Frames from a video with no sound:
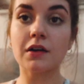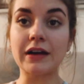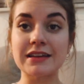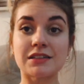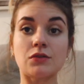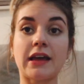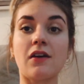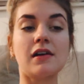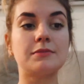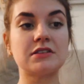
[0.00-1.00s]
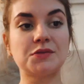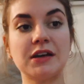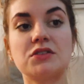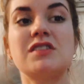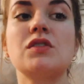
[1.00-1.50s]
Alright, so now I'm just
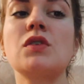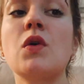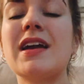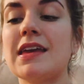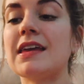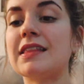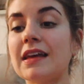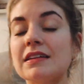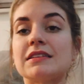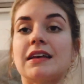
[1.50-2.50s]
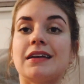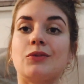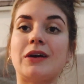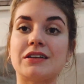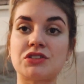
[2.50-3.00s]
about to eat this and
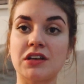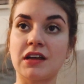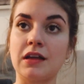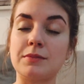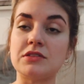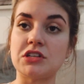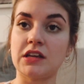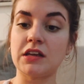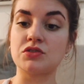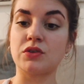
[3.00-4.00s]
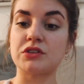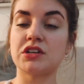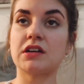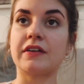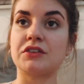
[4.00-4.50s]
watch Ginny and
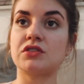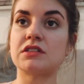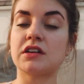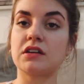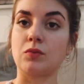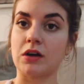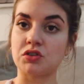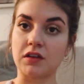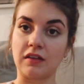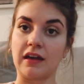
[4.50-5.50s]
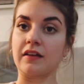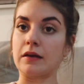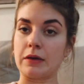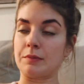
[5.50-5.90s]
Georgia. I've actually started watching that like by